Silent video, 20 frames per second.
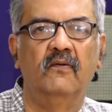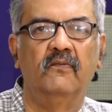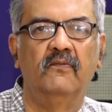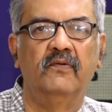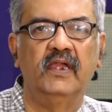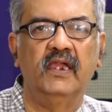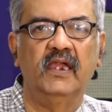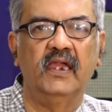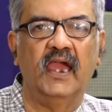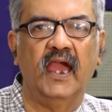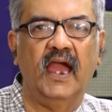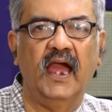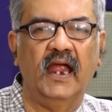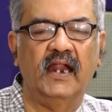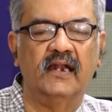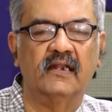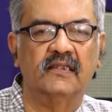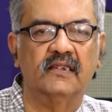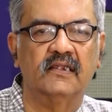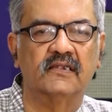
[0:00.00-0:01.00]
we
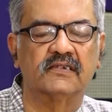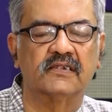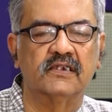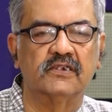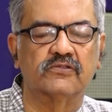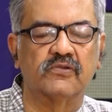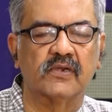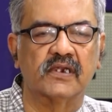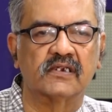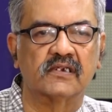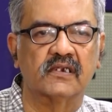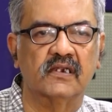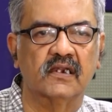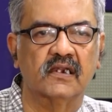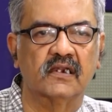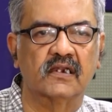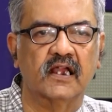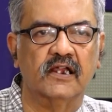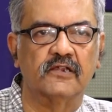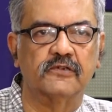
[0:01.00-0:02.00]
had this situation
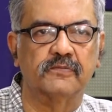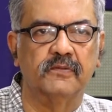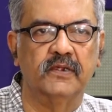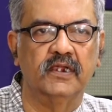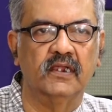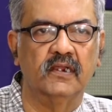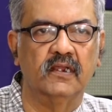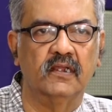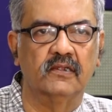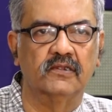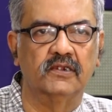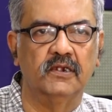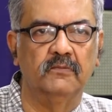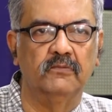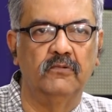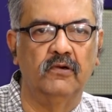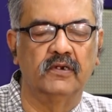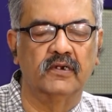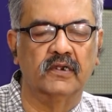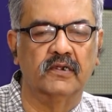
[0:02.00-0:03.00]
in Kashmir,
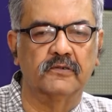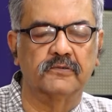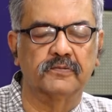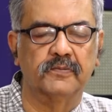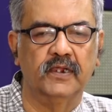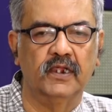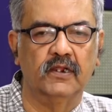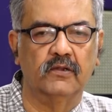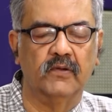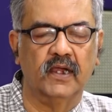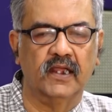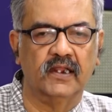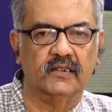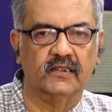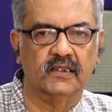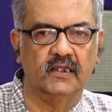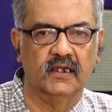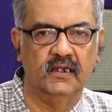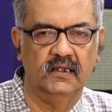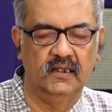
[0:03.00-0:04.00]
Jammu and Kashmir, where
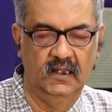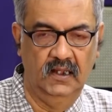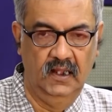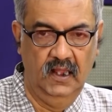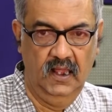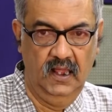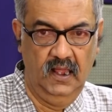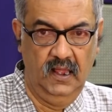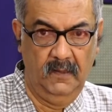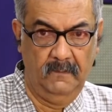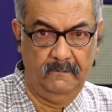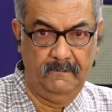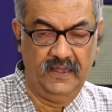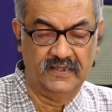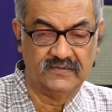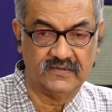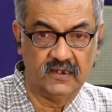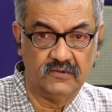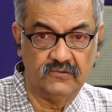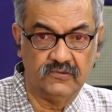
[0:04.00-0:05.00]
the
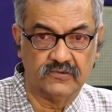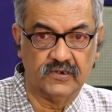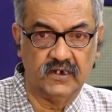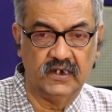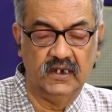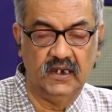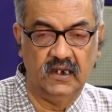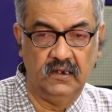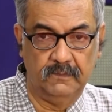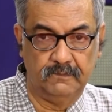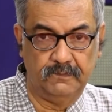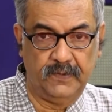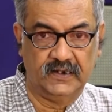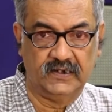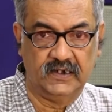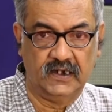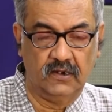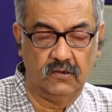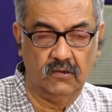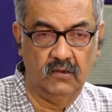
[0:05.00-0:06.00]
peasantry,
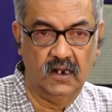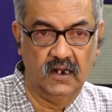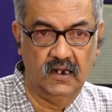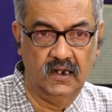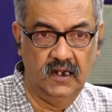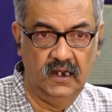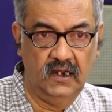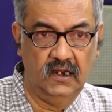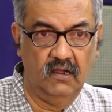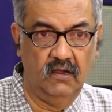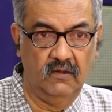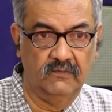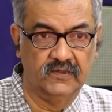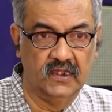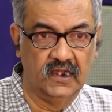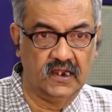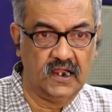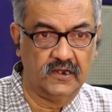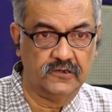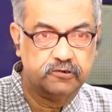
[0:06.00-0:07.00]
particularly of
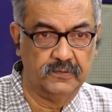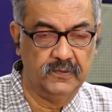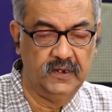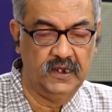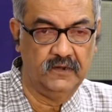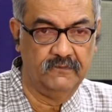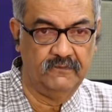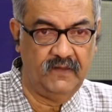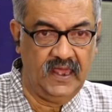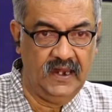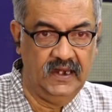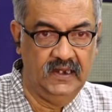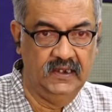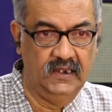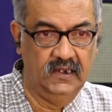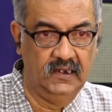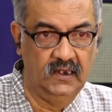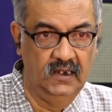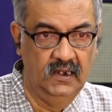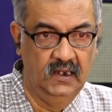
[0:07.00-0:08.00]
the Kashmir
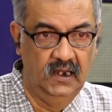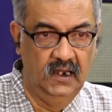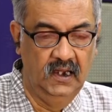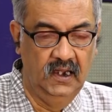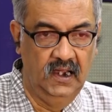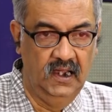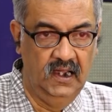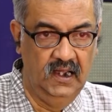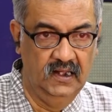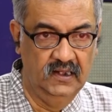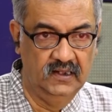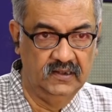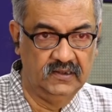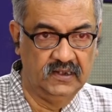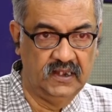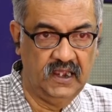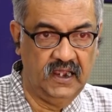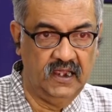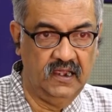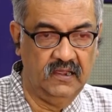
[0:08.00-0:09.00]
Valley,
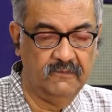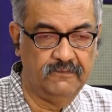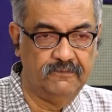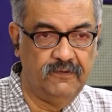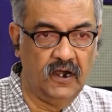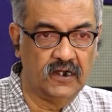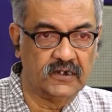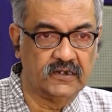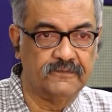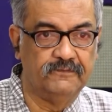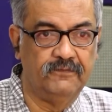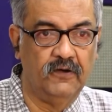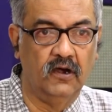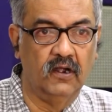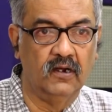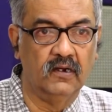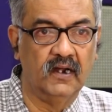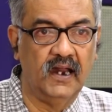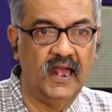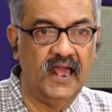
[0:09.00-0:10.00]
they fought
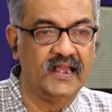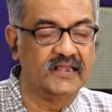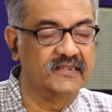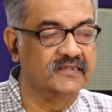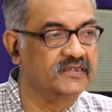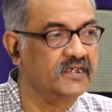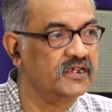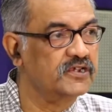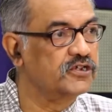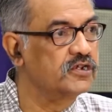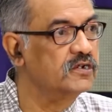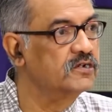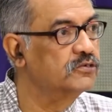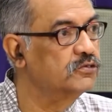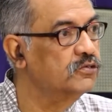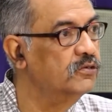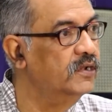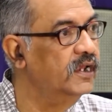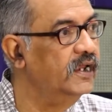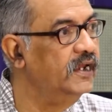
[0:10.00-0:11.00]
for accession
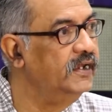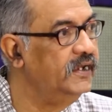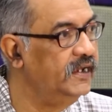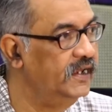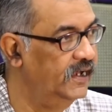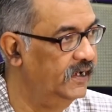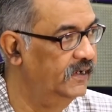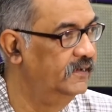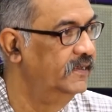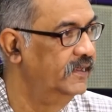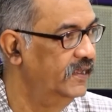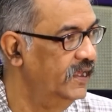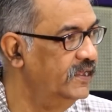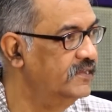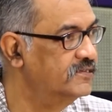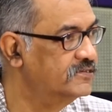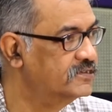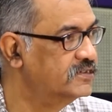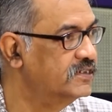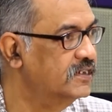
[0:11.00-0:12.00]
to India
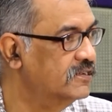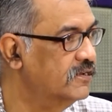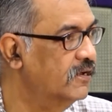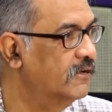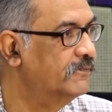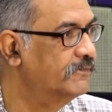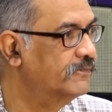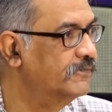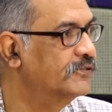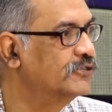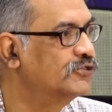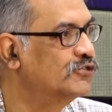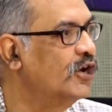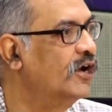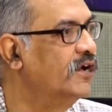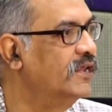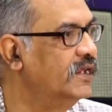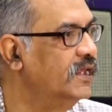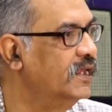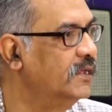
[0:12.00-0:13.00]
instead of
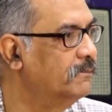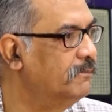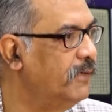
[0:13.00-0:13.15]
joining